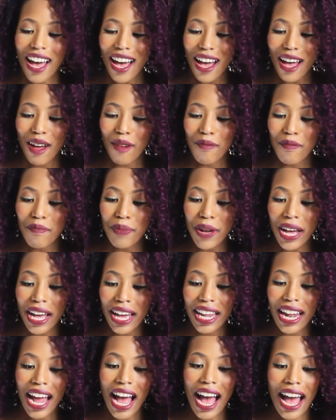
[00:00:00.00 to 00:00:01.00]

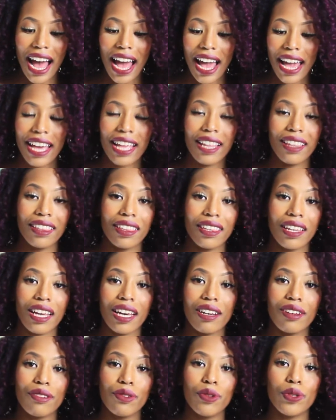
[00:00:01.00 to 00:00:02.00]
But I
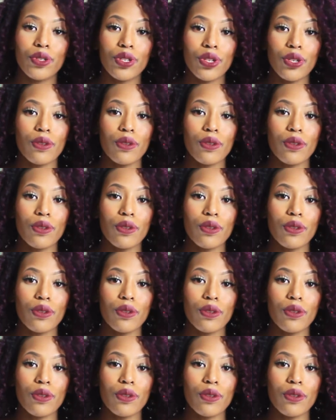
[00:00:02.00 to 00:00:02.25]
love